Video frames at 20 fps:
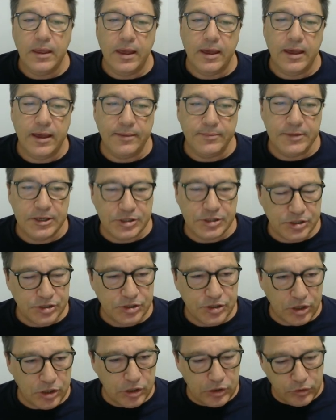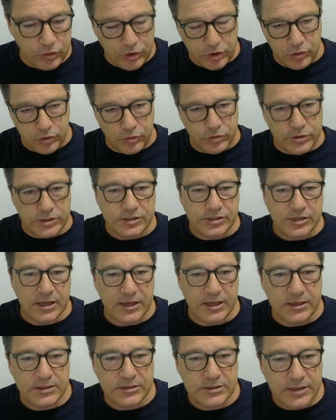It's just going to look at all the
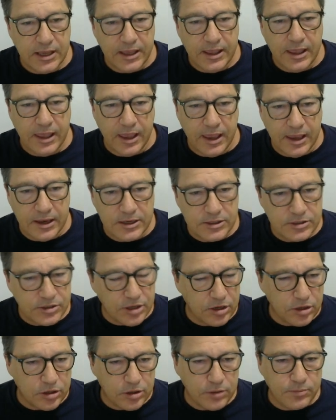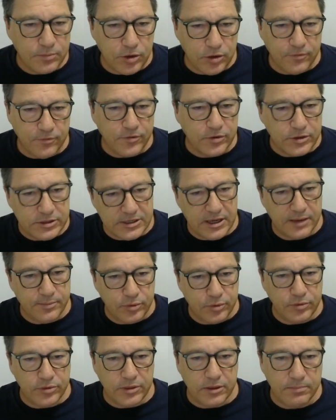scenes and it's going to compute, for
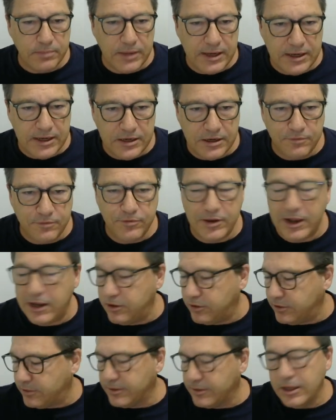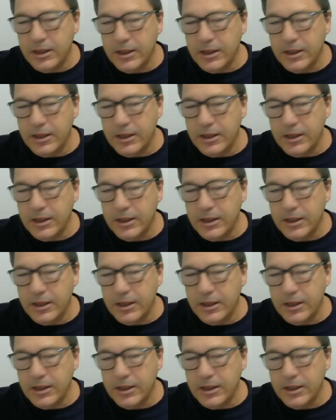example, the median value.